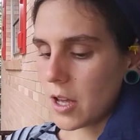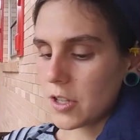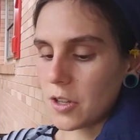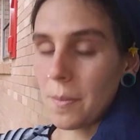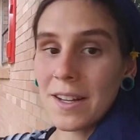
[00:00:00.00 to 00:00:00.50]

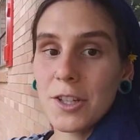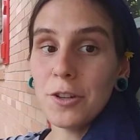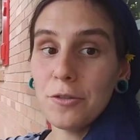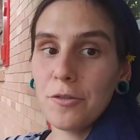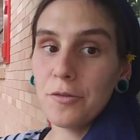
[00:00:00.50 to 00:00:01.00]
So my
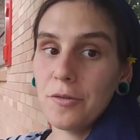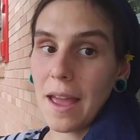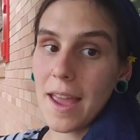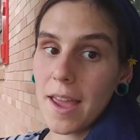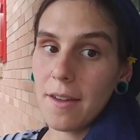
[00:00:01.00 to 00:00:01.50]
two
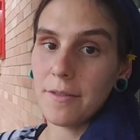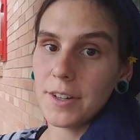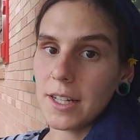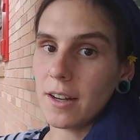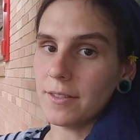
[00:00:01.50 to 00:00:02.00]

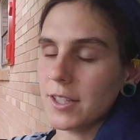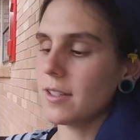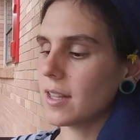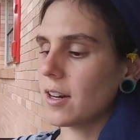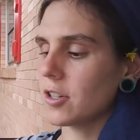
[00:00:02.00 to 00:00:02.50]
favorite
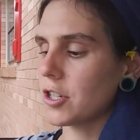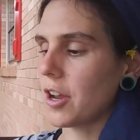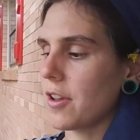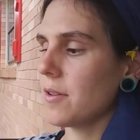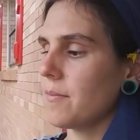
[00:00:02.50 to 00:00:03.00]
covers that I'll show
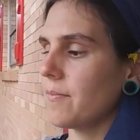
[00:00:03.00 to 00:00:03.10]
you